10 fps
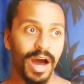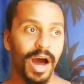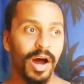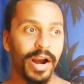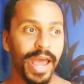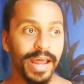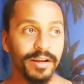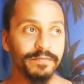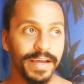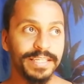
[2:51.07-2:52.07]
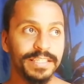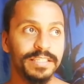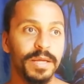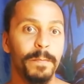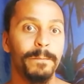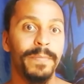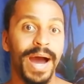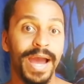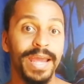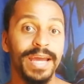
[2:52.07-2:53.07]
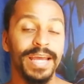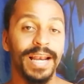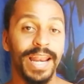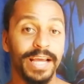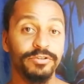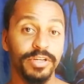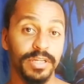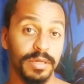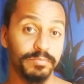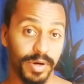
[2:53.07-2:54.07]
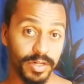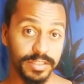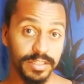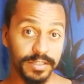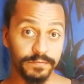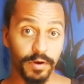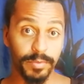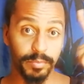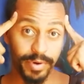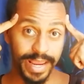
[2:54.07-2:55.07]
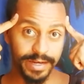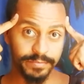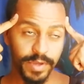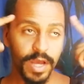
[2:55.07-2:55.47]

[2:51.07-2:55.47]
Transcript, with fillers: are innervated by electrical impulses from the brain.